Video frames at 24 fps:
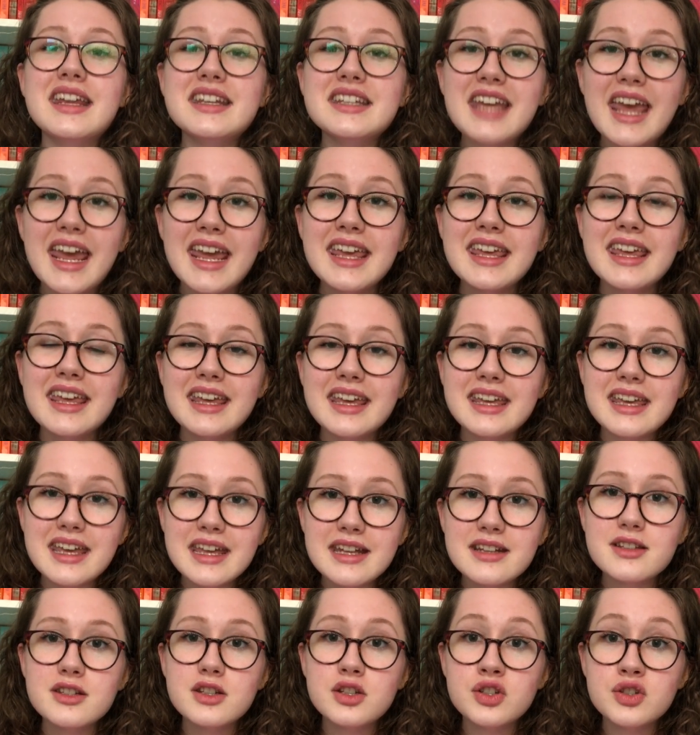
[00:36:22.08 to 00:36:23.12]
taking
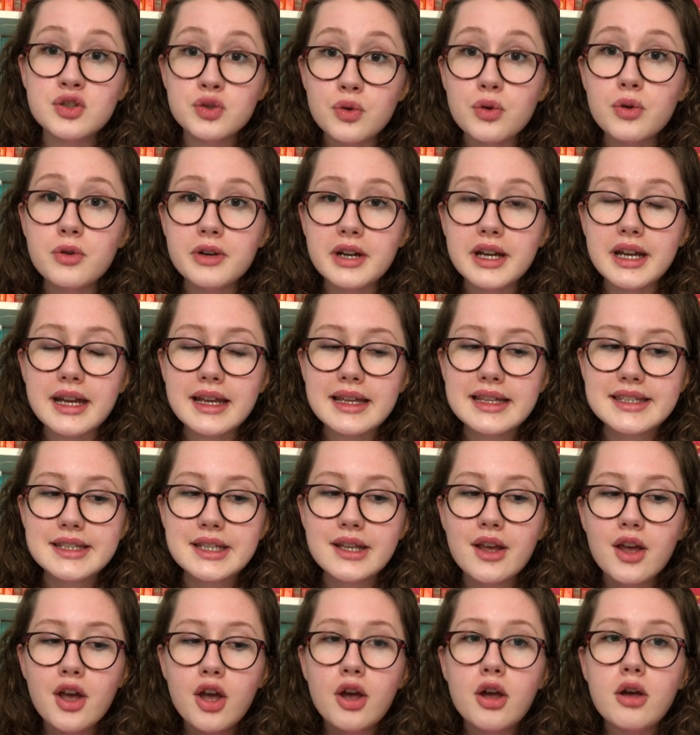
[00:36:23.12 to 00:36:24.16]
in stories,
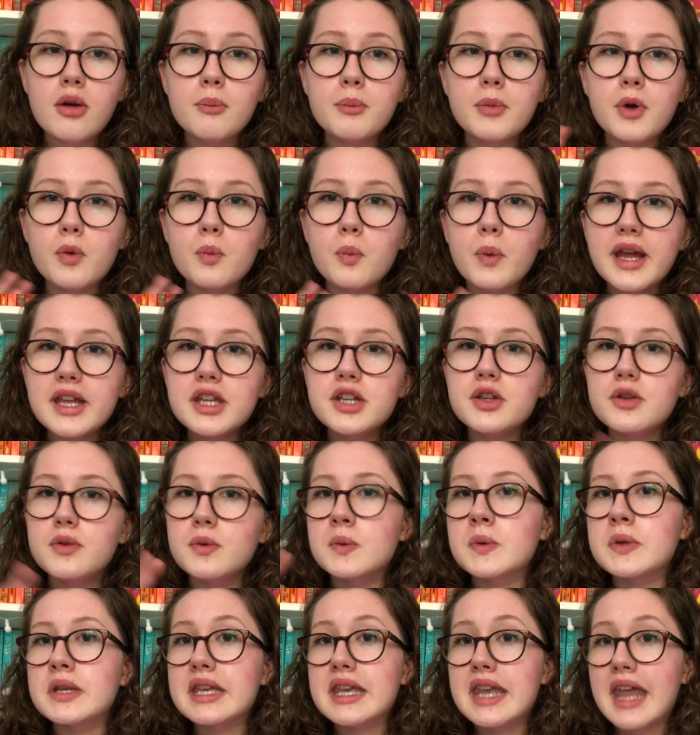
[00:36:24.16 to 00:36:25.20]
but when
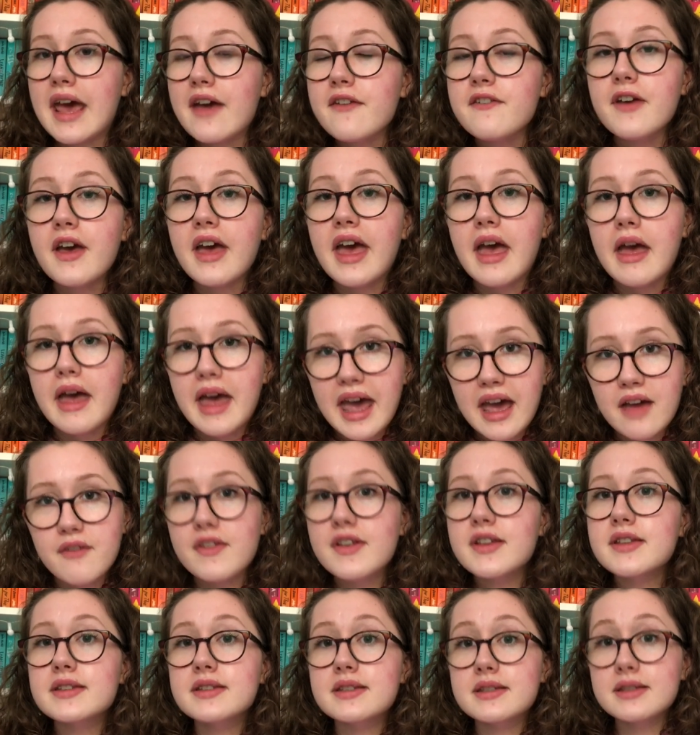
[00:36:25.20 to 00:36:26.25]
you never
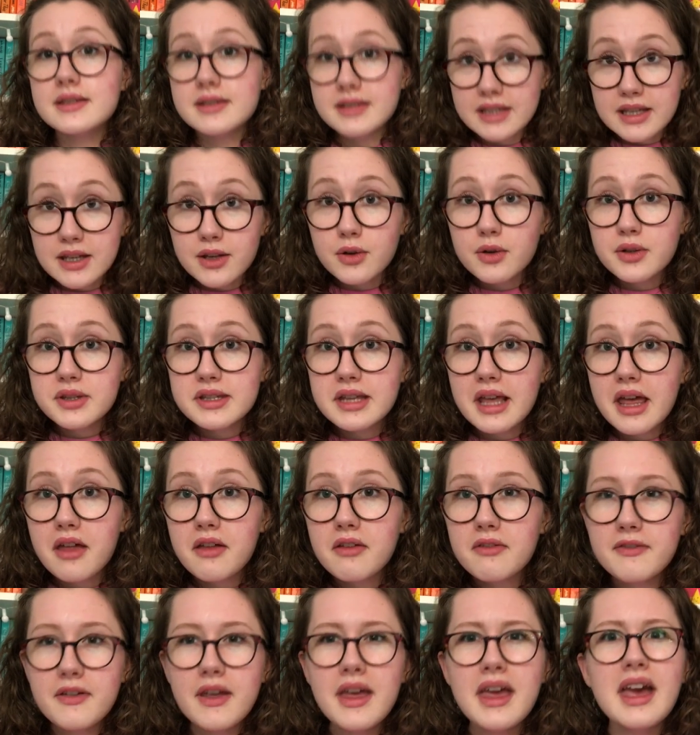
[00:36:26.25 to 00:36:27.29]
ever see yourself,